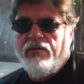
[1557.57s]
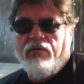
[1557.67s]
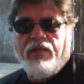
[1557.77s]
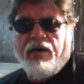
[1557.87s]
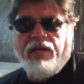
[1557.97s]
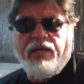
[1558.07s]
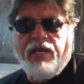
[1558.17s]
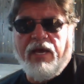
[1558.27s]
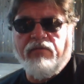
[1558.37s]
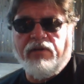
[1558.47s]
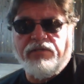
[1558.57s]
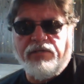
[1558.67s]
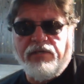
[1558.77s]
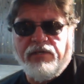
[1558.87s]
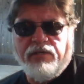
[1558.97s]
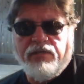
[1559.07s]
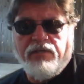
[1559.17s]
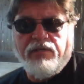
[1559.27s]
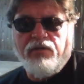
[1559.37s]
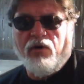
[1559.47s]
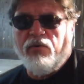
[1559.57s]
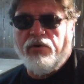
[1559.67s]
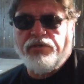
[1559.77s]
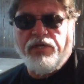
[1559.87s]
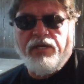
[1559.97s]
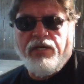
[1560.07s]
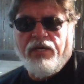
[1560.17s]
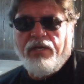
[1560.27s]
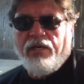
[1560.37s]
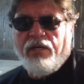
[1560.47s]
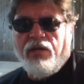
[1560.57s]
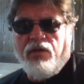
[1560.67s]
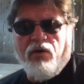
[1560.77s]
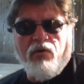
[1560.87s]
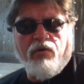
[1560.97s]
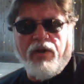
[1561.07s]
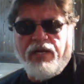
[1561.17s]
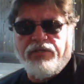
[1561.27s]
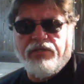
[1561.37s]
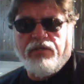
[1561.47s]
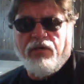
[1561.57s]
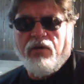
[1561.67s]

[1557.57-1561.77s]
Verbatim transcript: Without any advocacy, no mercy, no grace,